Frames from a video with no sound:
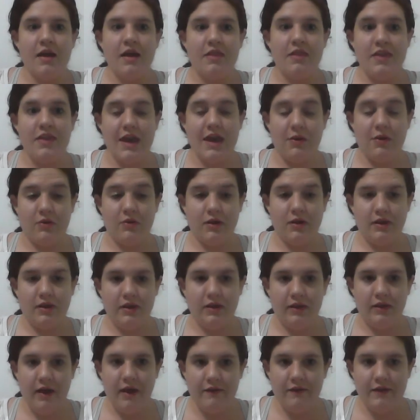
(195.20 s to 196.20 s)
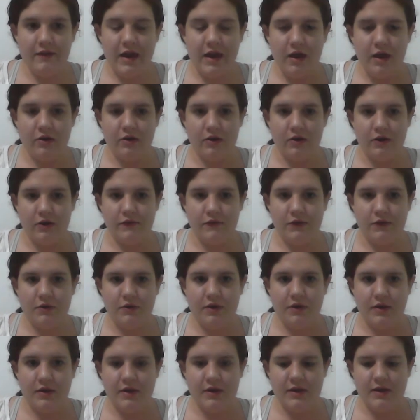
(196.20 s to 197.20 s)
they would love that. Or if you
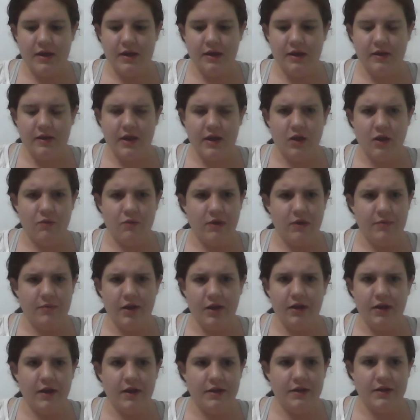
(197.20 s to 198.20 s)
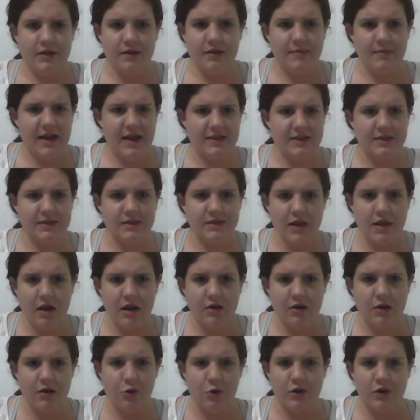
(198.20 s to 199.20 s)
could get like a Rimmel London
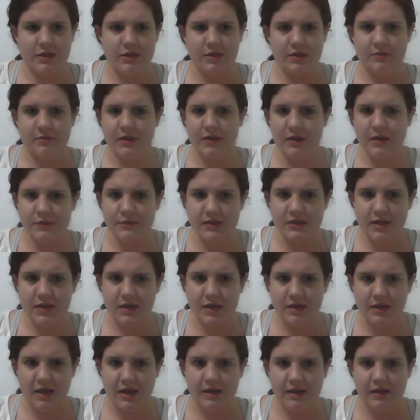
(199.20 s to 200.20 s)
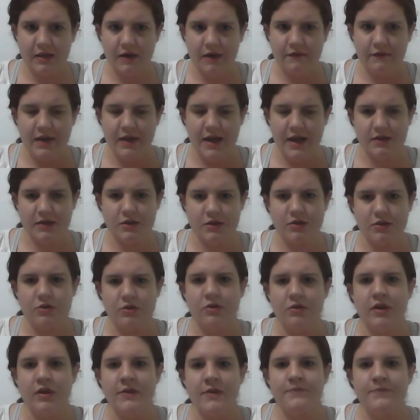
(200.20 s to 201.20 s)
mascara or some lipstick, they'd love that
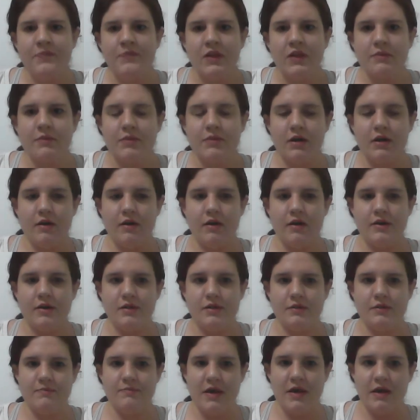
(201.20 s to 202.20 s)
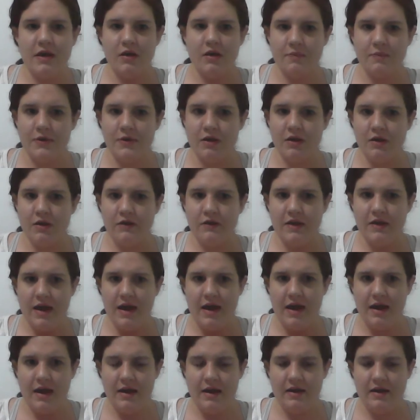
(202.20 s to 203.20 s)
too. Because makeup here
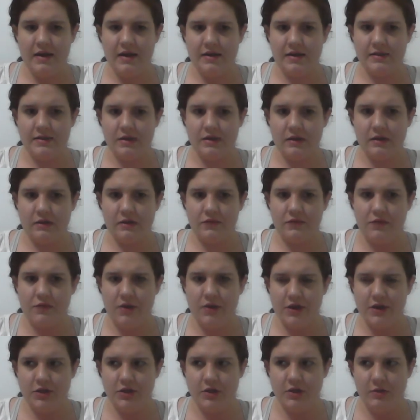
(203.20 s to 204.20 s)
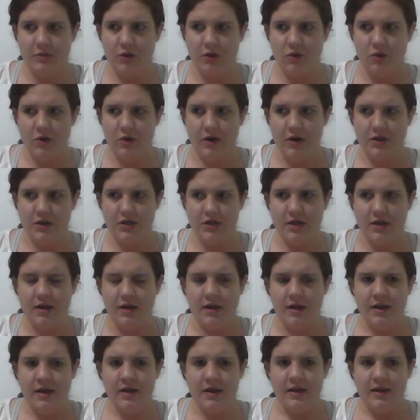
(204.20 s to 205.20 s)
that isn't of questionable origin,
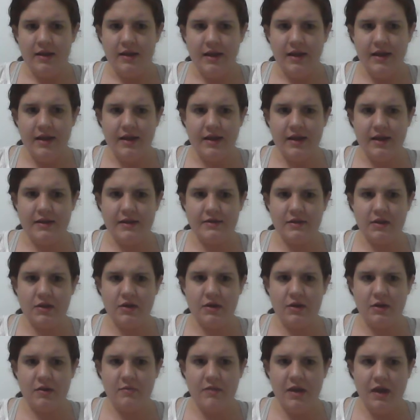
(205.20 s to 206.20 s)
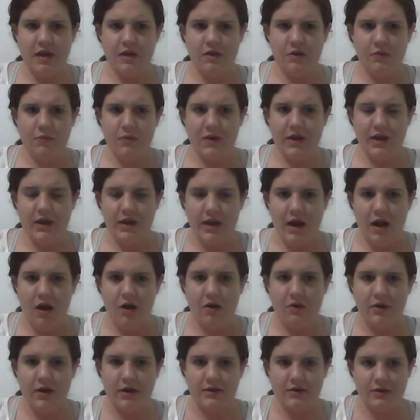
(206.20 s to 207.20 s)
like isn't gonna make you break
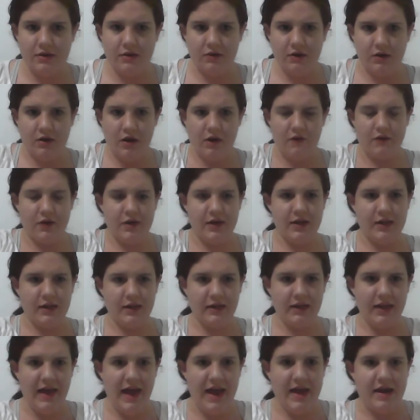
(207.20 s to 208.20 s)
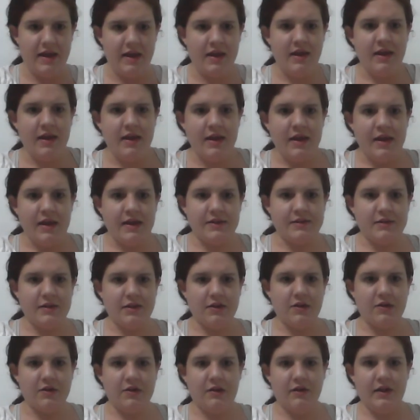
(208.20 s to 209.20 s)
out, isn't covered in lead,
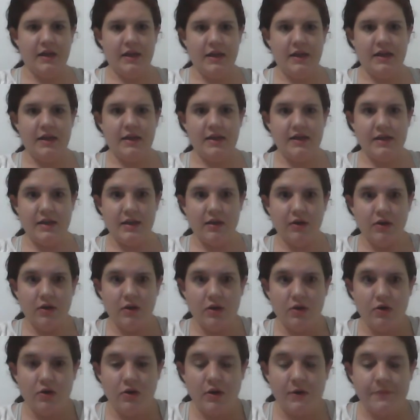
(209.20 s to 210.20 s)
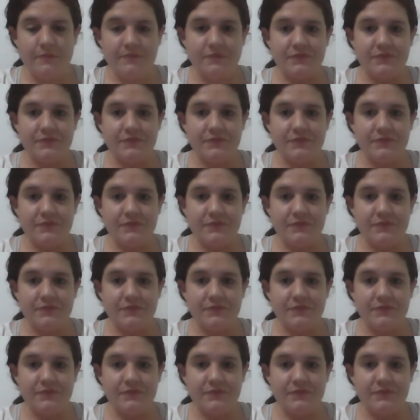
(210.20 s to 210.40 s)
isn't gonna like kill you,